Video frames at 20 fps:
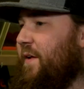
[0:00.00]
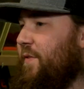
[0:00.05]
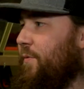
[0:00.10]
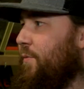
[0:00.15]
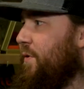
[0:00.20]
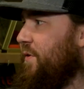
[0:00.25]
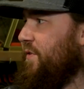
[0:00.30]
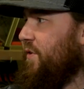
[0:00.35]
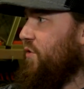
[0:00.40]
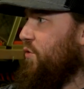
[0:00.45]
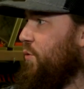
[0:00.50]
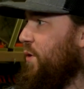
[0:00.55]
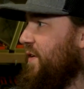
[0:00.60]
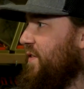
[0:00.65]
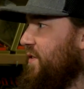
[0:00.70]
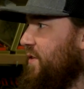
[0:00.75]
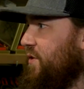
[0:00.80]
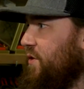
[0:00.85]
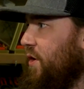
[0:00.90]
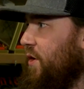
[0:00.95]
of the ones that
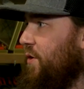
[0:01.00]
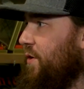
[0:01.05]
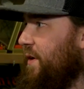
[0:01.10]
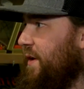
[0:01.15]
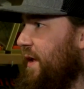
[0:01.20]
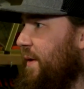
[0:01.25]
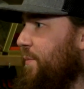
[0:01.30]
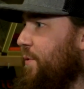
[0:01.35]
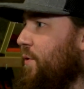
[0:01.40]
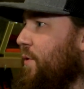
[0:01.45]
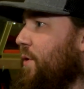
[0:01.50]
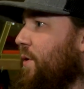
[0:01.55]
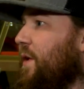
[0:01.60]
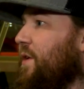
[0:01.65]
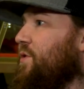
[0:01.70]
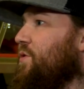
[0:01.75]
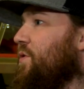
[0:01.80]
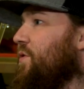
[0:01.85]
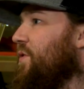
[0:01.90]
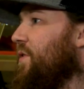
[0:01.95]
twist and turn and keep you real
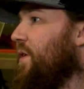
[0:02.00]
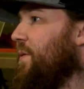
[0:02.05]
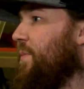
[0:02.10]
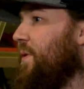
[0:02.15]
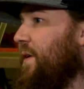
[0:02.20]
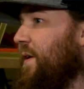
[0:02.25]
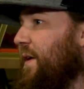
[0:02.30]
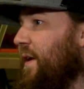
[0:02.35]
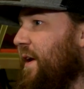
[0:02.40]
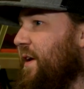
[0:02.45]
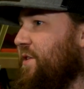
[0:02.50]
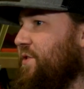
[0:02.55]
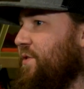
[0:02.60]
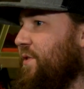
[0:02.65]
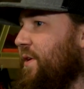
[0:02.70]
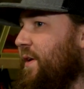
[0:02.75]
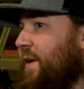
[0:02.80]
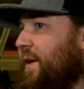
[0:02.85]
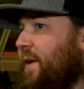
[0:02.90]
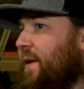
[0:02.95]
interested. But
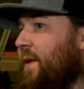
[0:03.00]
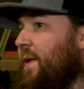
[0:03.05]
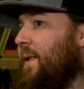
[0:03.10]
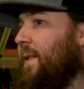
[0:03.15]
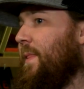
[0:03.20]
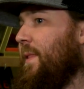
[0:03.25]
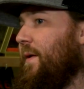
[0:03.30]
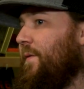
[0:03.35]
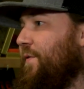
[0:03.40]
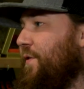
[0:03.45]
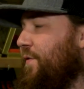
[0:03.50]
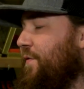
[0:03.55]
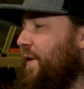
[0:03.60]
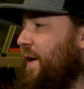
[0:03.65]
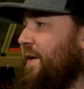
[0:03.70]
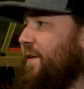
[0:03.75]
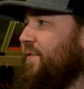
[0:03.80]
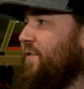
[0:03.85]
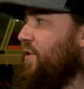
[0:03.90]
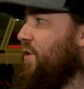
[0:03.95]
occasionally, if you
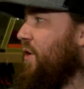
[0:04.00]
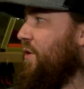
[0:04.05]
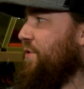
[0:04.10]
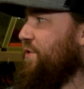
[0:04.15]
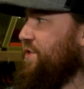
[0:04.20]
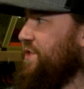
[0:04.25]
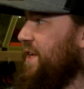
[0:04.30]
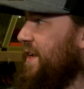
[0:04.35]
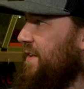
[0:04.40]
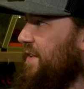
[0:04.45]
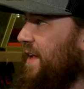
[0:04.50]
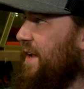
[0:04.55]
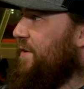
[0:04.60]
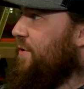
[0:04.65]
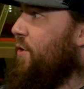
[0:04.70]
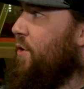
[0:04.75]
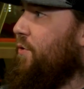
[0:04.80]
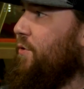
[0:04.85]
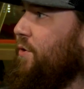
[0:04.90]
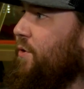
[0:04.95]
find a cigar that just has that
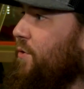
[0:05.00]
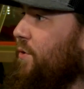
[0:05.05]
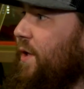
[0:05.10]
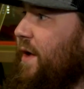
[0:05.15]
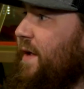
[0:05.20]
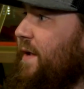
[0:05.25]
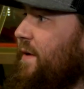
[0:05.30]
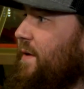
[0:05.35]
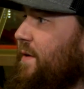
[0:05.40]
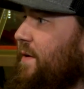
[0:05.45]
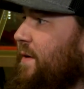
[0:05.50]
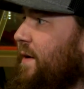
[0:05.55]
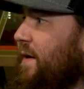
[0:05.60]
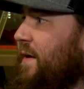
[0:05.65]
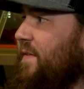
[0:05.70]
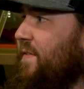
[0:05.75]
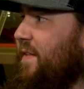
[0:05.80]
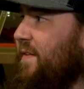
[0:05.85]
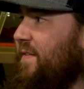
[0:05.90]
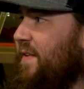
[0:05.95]
note you like, yeah,
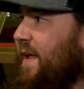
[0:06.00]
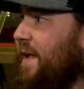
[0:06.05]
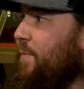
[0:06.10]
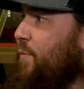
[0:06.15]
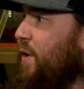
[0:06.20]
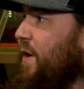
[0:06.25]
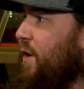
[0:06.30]
it's the same all, way